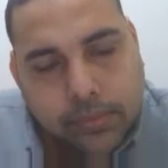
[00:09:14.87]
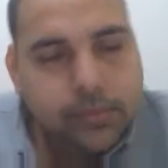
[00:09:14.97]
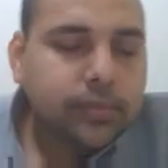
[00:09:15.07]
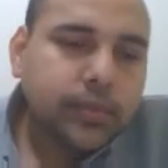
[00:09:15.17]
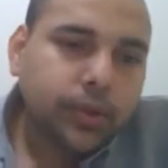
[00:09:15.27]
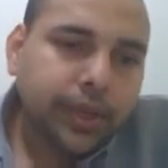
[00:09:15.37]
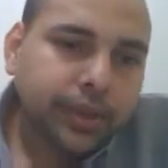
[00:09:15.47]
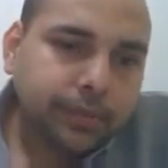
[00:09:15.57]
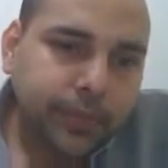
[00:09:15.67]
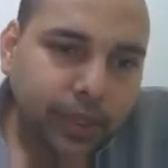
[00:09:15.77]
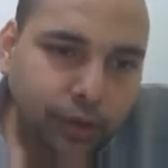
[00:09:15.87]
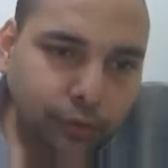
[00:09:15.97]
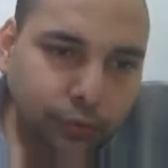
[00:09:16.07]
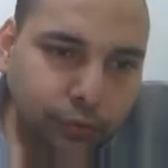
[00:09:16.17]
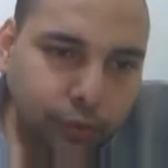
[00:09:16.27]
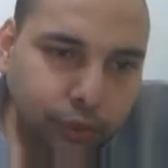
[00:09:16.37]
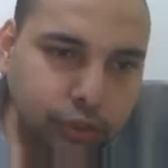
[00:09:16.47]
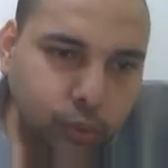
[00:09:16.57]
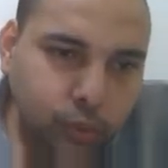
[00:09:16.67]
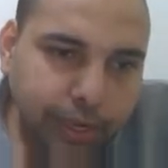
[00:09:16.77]
okay, for
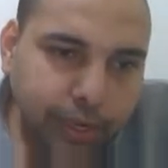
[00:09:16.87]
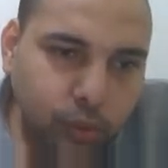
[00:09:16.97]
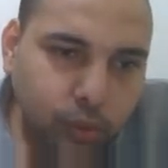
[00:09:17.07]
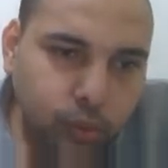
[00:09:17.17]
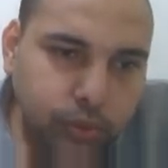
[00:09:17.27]
square roots,